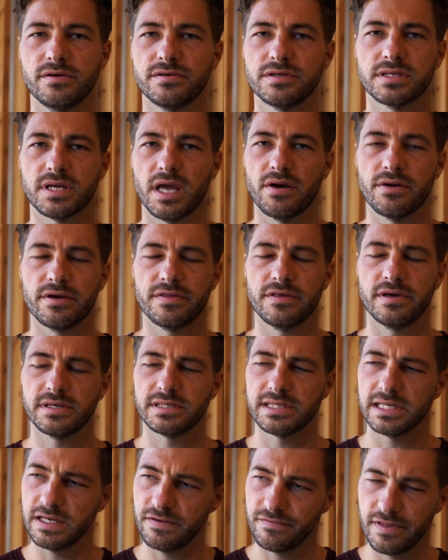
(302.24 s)
those scary
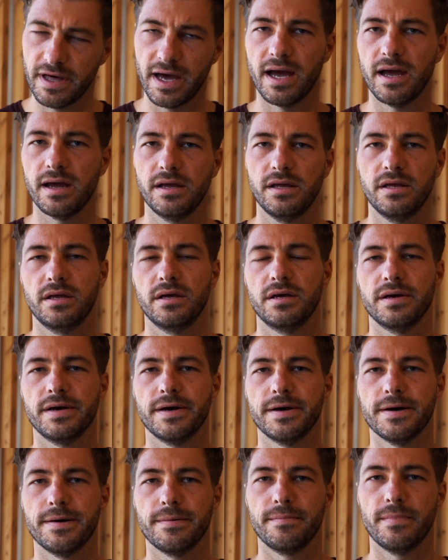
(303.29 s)
things. Leave that.
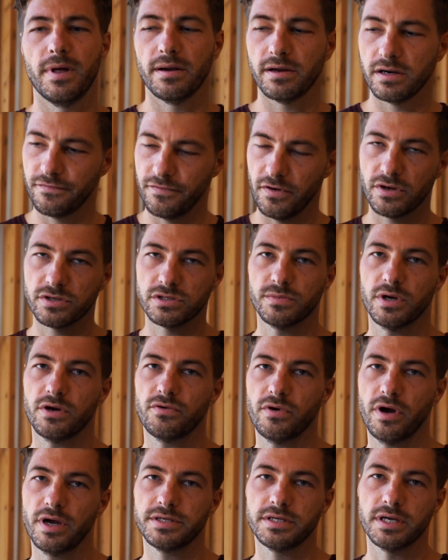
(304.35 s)
I'm going to focus on my
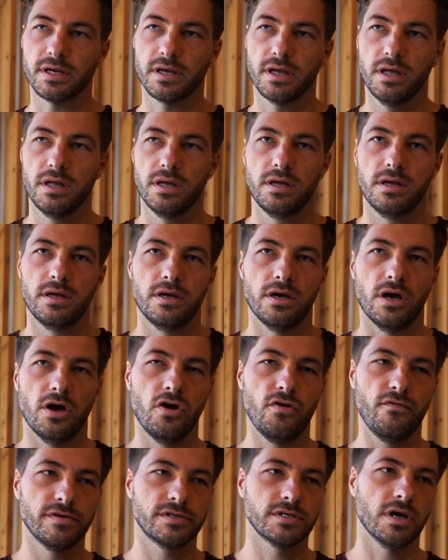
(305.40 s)
writing.
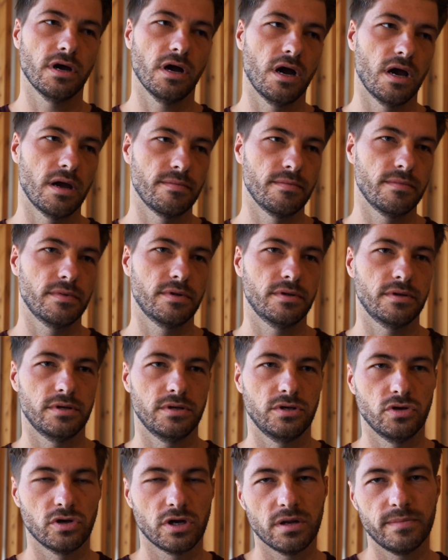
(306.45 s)
Over time,
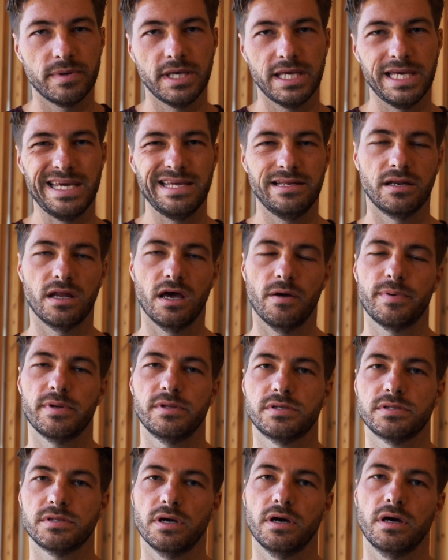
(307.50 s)
you're going to be eaten up
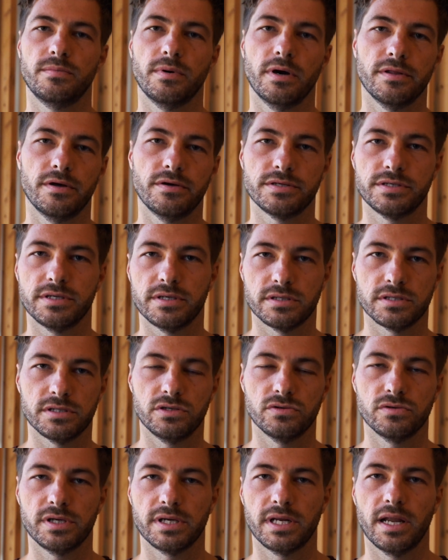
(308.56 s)
inside by those things that
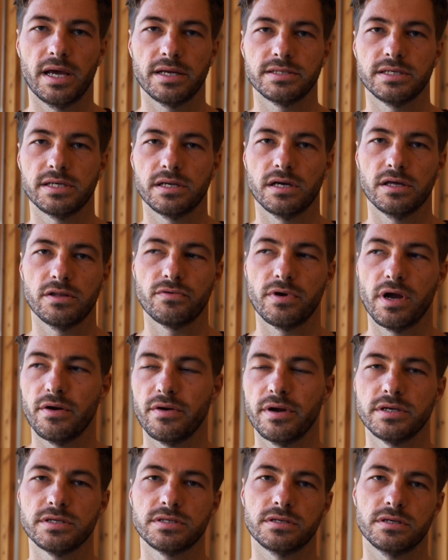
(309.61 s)
you're neglecting in other
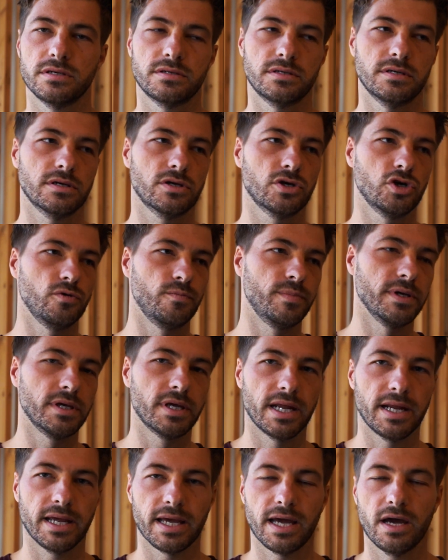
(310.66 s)
areas. So it could be
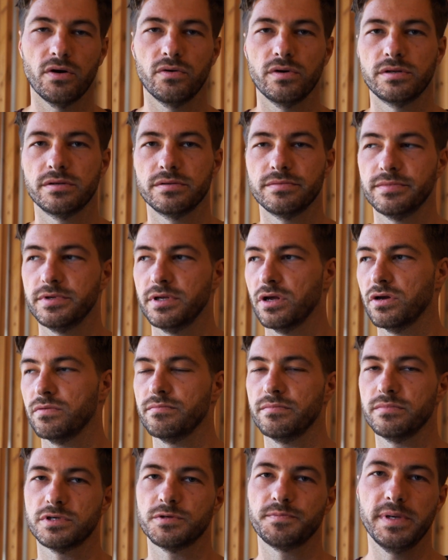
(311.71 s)
getting out
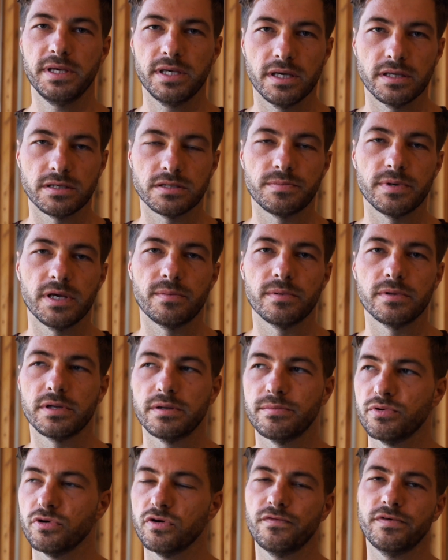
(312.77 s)
and, speaking to people and
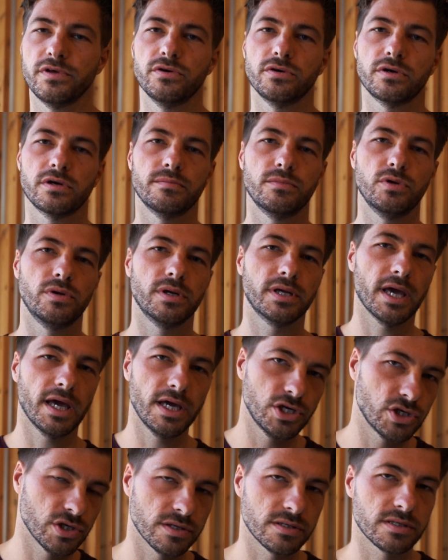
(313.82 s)
improving your
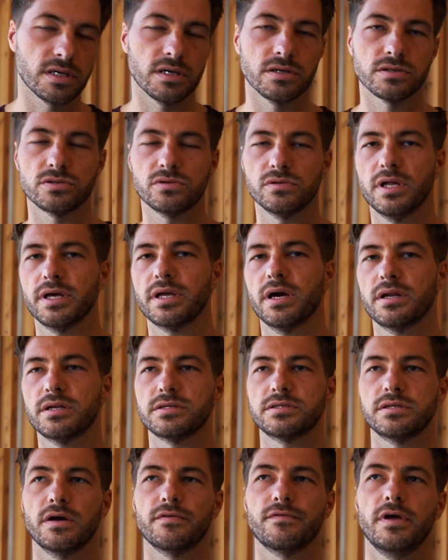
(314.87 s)
communication skills and all that kind of
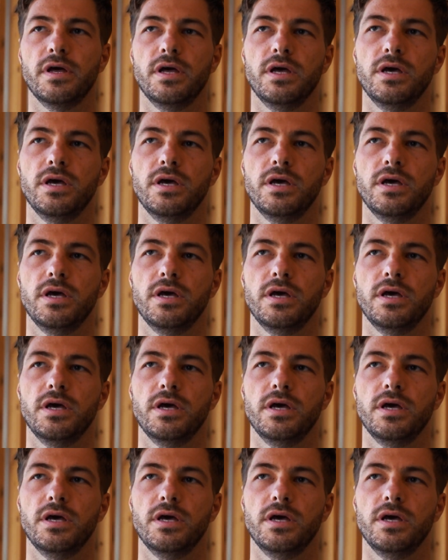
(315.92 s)
stuff.